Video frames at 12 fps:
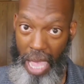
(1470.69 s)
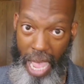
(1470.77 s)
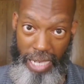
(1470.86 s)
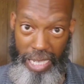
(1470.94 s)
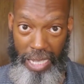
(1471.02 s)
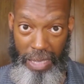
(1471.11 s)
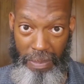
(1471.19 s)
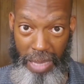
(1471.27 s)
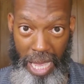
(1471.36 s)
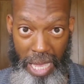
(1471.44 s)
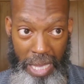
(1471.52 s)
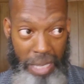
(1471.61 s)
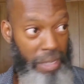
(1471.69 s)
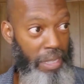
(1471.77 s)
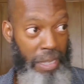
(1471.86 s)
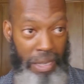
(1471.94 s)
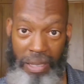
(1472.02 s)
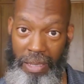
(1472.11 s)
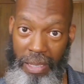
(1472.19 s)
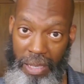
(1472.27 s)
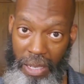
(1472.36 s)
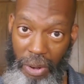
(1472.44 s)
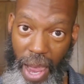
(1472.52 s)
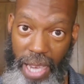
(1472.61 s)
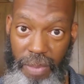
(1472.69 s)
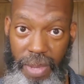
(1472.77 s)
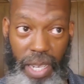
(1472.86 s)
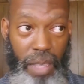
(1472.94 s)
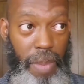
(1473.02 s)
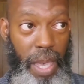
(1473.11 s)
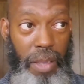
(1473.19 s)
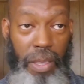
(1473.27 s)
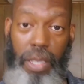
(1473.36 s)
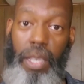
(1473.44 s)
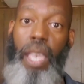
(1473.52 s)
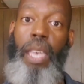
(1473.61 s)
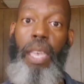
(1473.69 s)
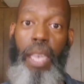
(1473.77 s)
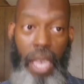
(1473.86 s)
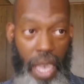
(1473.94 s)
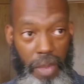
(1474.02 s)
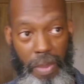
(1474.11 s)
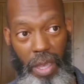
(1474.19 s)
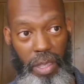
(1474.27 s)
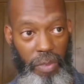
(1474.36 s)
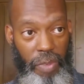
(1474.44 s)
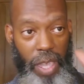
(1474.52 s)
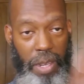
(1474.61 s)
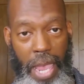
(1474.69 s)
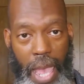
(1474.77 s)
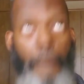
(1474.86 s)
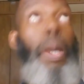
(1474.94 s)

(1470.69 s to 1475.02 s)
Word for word: hijacked them planes, them into the buildings, and the buildings fell down.